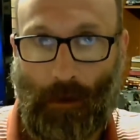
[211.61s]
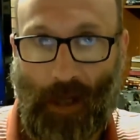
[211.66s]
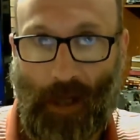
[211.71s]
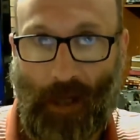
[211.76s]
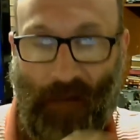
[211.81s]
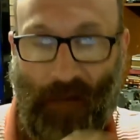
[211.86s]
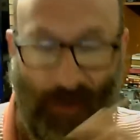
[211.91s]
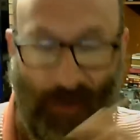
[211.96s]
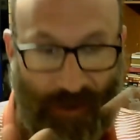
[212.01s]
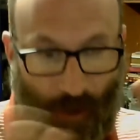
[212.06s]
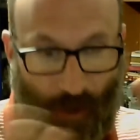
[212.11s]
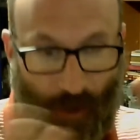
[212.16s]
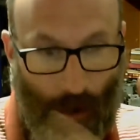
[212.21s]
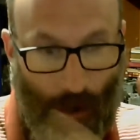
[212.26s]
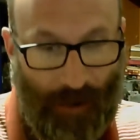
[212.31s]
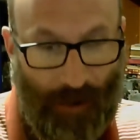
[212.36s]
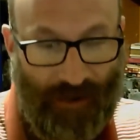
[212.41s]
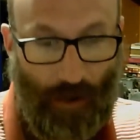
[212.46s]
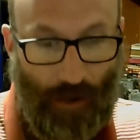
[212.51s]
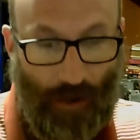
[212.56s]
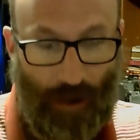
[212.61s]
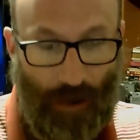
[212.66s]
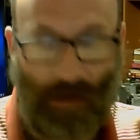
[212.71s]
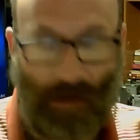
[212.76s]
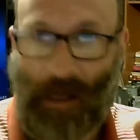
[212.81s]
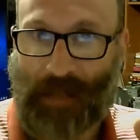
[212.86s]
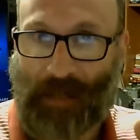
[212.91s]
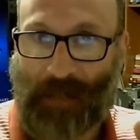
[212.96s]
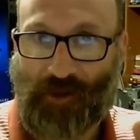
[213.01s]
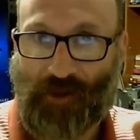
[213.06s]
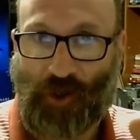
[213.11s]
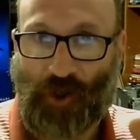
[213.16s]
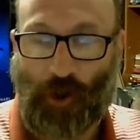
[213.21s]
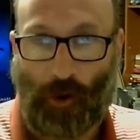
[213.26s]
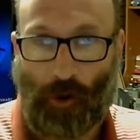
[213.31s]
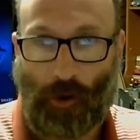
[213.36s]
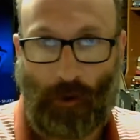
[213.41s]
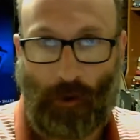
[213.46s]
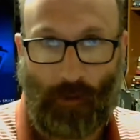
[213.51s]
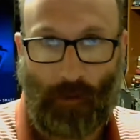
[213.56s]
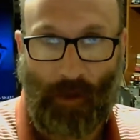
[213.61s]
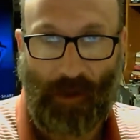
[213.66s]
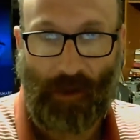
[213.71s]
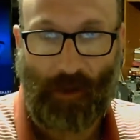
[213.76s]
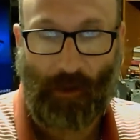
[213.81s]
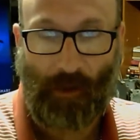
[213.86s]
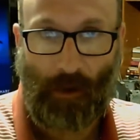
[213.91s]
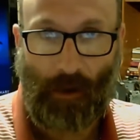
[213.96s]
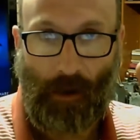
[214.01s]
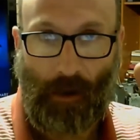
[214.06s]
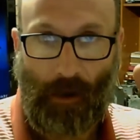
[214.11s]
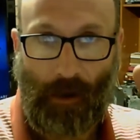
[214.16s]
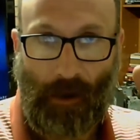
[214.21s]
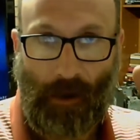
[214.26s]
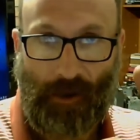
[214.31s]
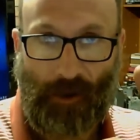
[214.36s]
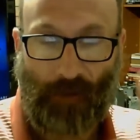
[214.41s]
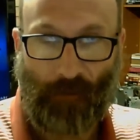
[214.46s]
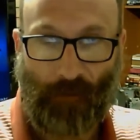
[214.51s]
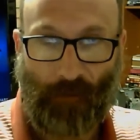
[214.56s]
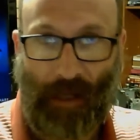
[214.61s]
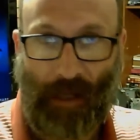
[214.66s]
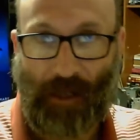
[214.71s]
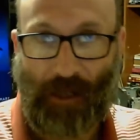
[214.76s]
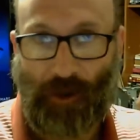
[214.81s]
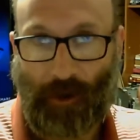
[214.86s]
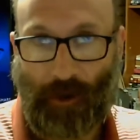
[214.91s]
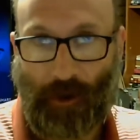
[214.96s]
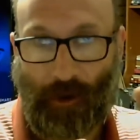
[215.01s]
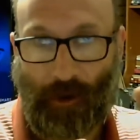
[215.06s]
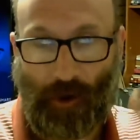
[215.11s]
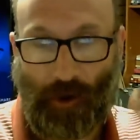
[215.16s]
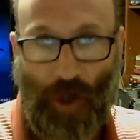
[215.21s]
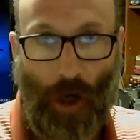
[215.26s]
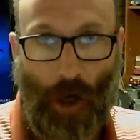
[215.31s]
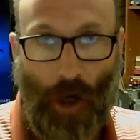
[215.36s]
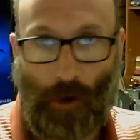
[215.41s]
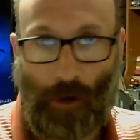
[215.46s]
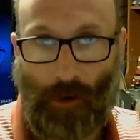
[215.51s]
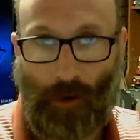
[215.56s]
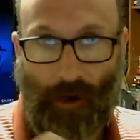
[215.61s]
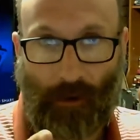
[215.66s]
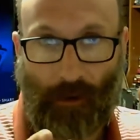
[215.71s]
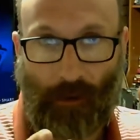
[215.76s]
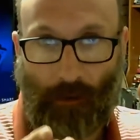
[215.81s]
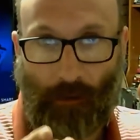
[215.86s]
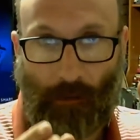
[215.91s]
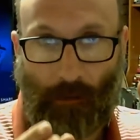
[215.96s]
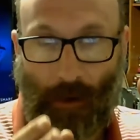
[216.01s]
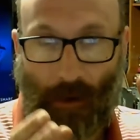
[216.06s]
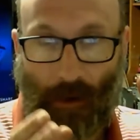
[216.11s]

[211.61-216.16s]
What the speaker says: If it's not inside a glass tube with deflection and yoke and